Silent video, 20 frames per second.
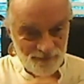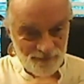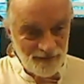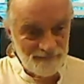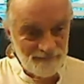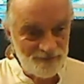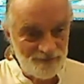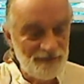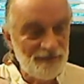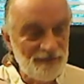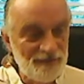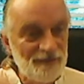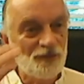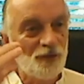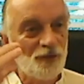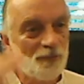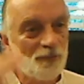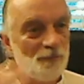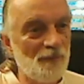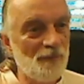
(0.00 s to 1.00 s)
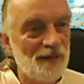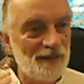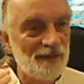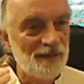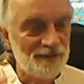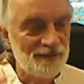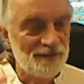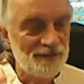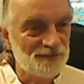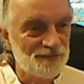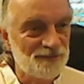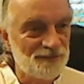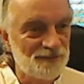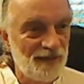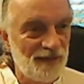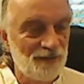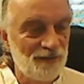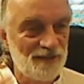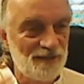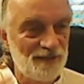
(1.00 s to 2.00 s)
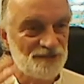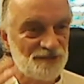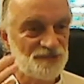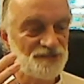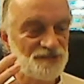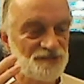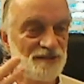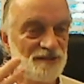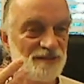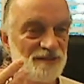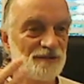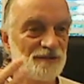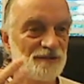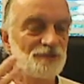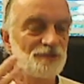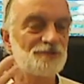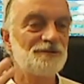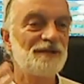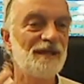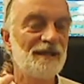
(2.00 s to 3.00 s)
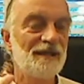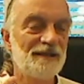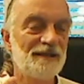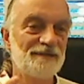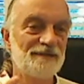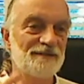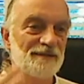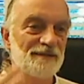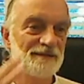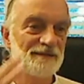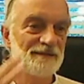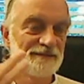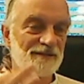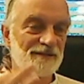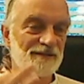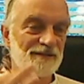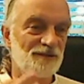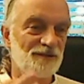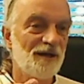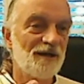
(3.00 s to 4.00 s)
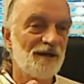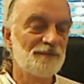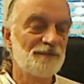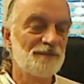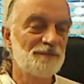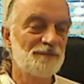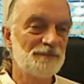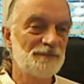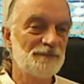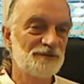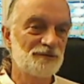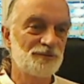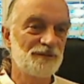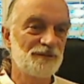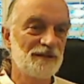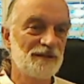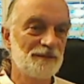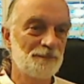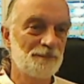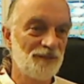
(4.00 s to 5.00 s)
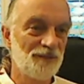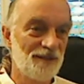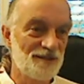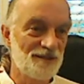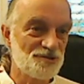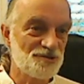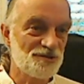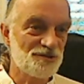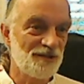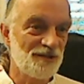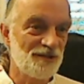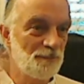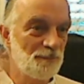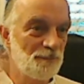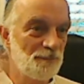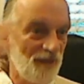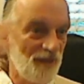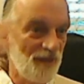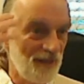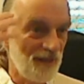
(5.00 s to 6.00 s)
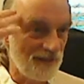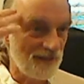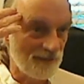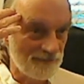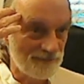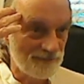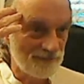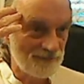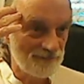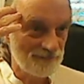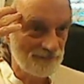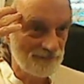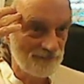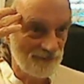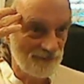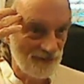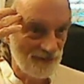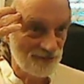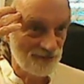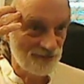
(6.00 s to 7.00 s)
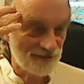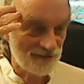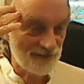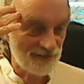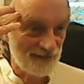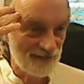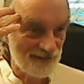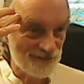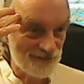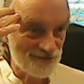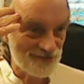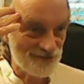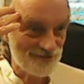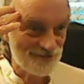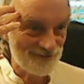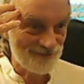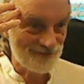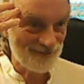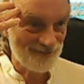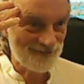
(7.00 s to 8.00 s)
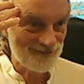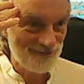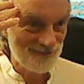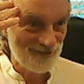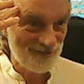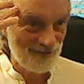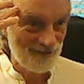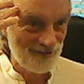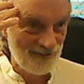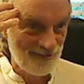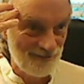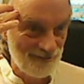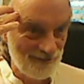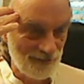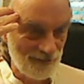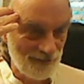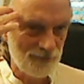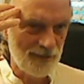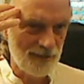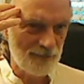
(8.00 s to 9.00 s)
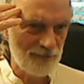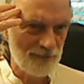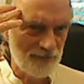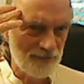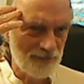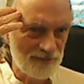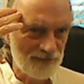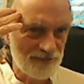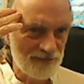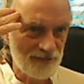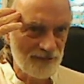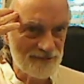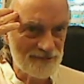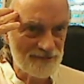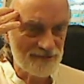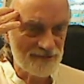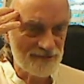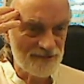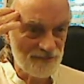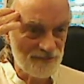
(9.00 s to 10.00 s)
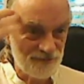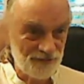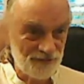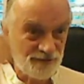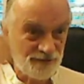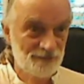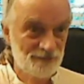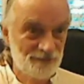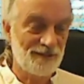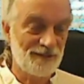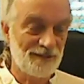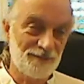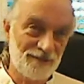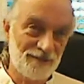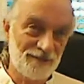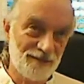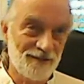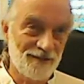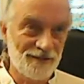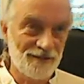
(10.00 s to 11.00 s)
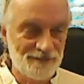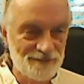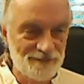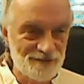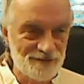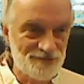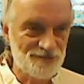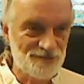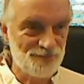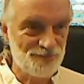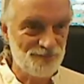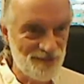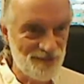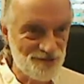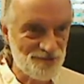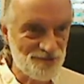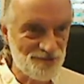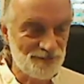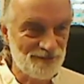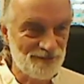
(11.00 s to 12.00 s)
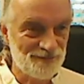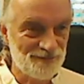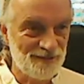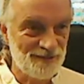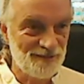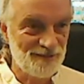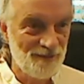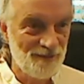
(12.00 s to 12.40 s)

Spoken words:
ego mind now has created a dichotomy between pleasure and pain, in your case, right? Oh, when I'm in my thoughts, it's difficult. When I'm in the heart, it's pleasurable, right?